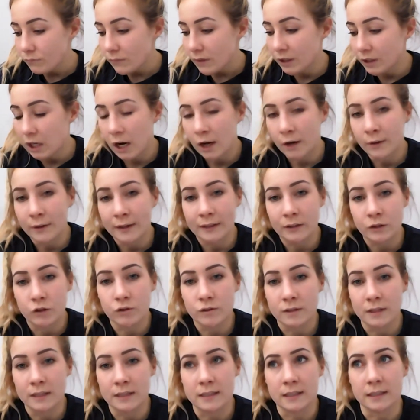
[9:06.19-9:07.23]
you know,
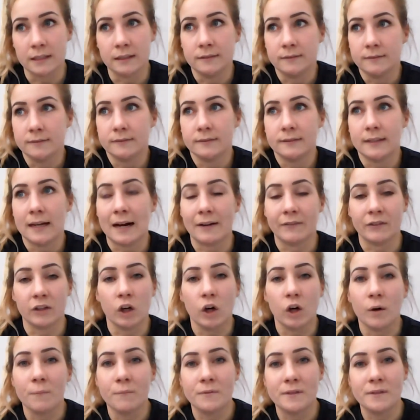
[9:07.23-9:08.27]
interested in having
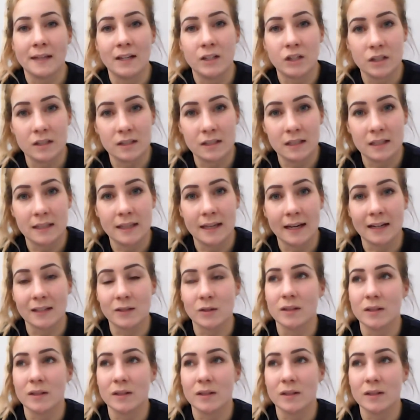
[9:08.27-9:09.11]
conversations and things.